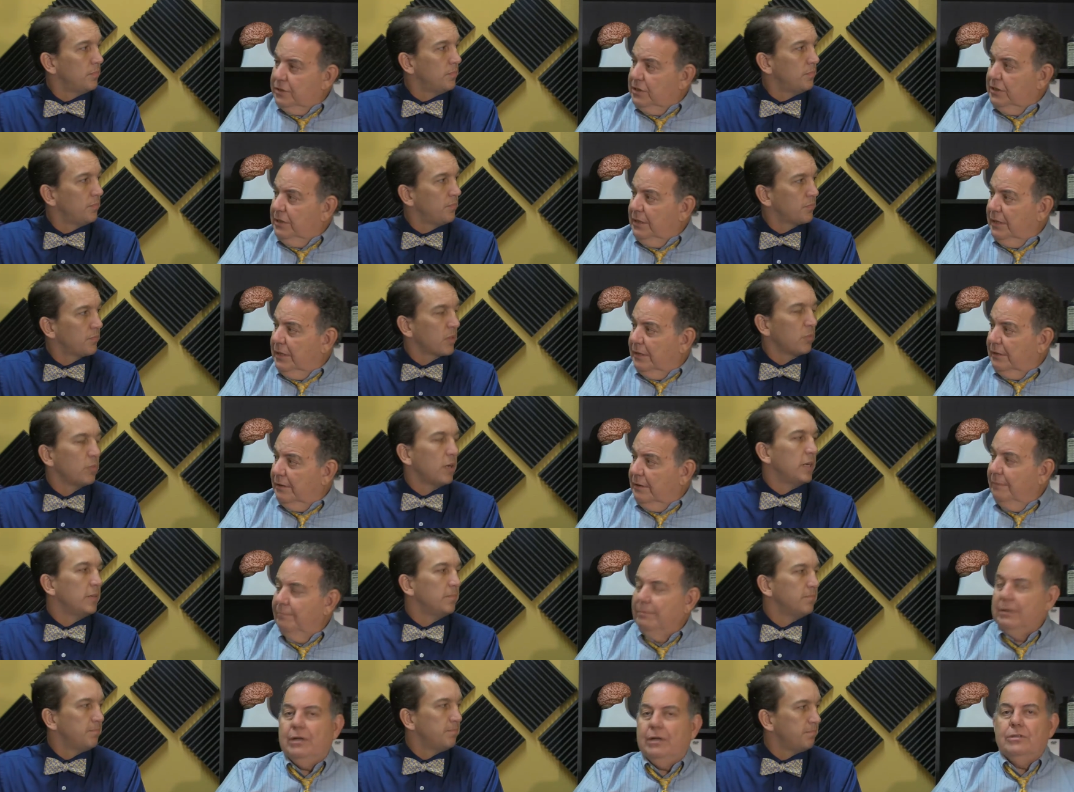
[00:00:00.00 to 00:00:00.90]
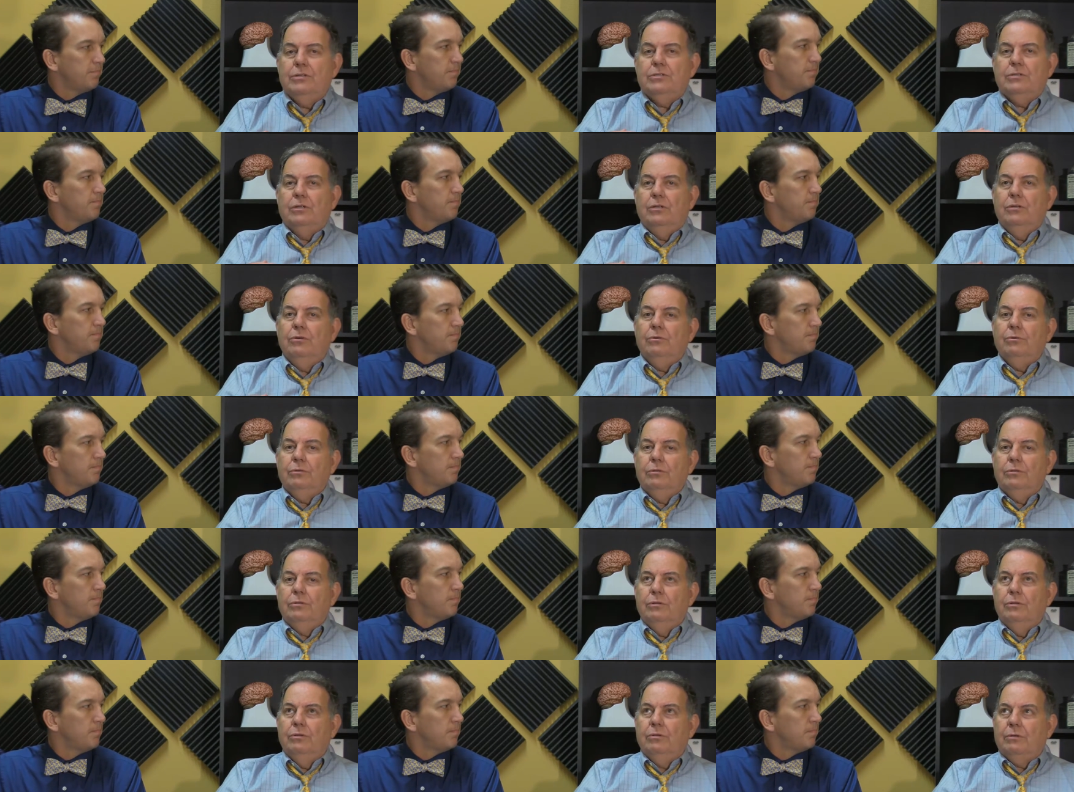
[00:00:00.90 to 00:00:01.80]
Speaker 1: city right. because
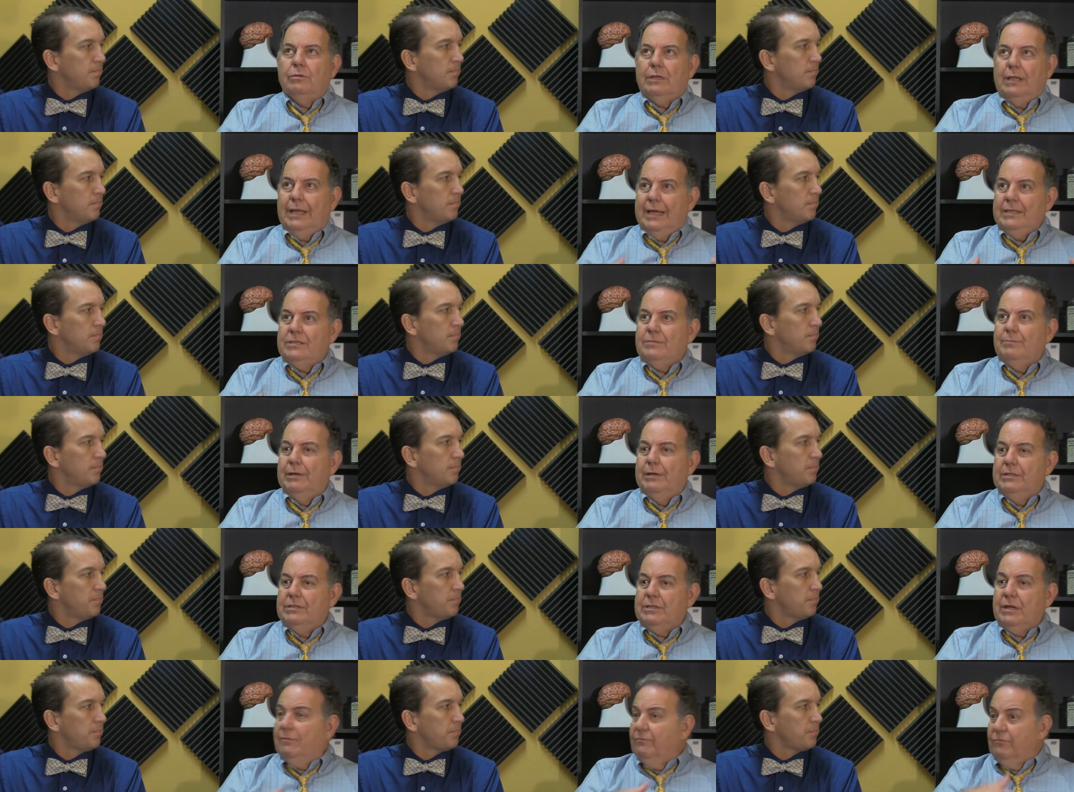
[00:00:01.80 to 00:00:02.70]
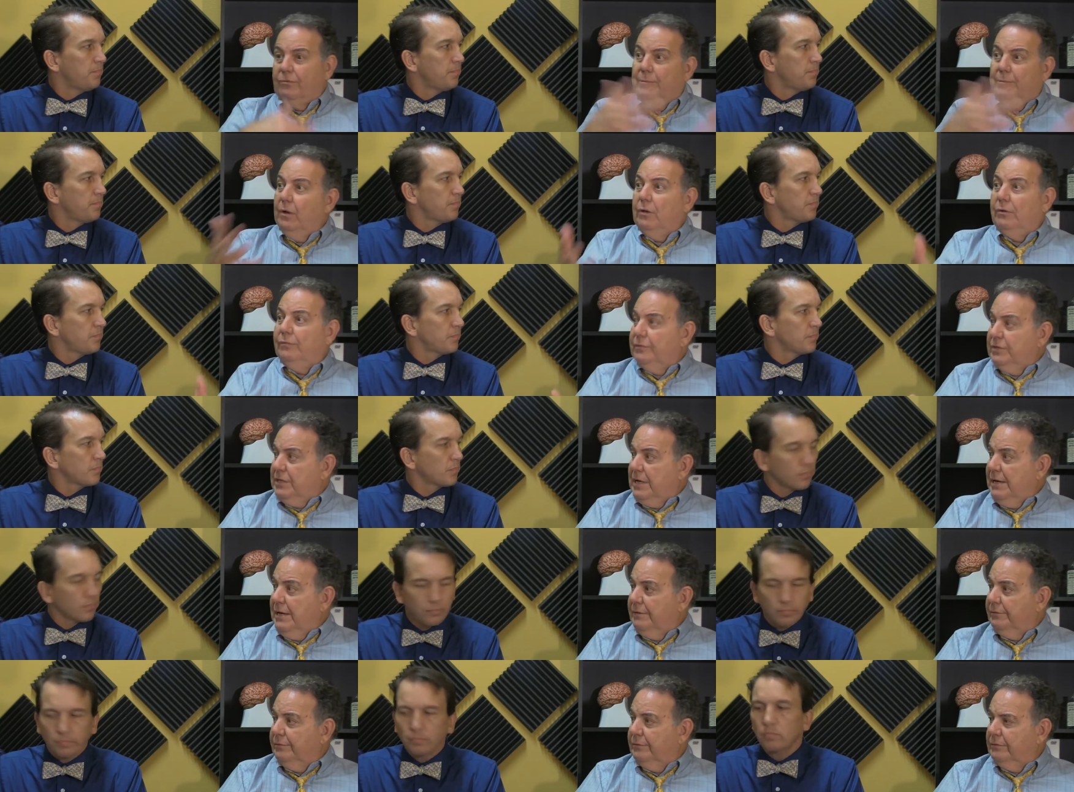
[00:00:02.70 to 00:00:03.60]
your your classmates come from all over
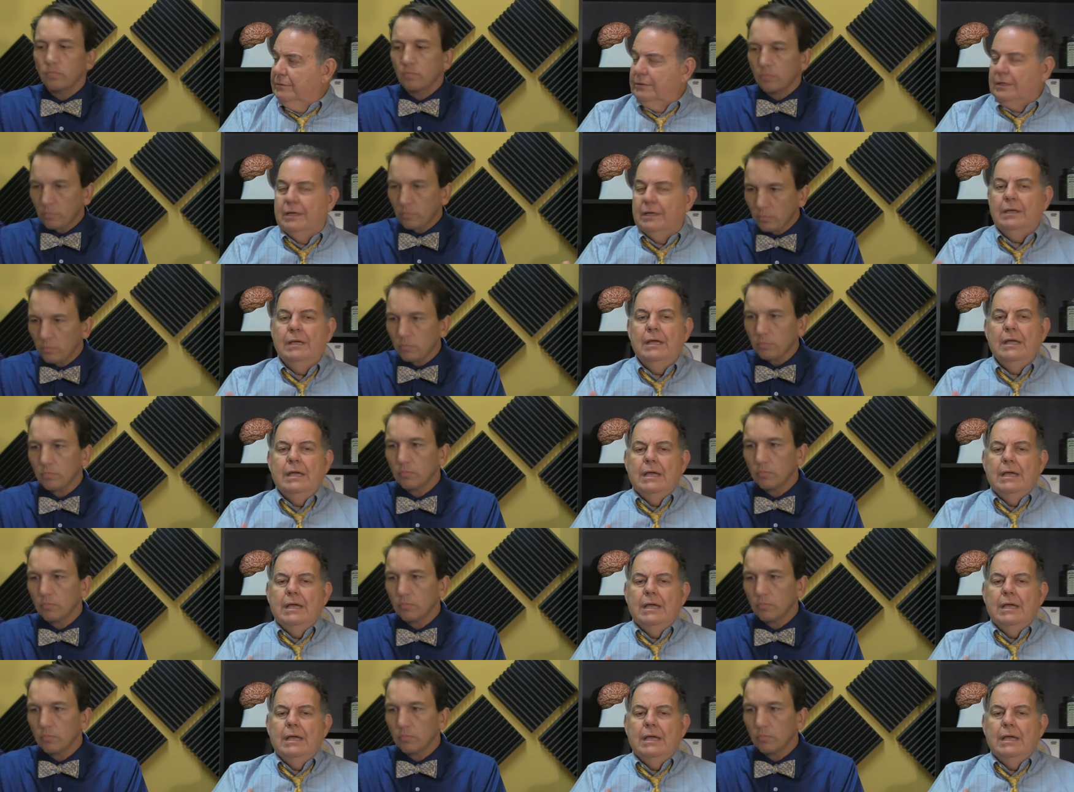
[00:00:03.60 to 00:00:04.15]
town. Okay,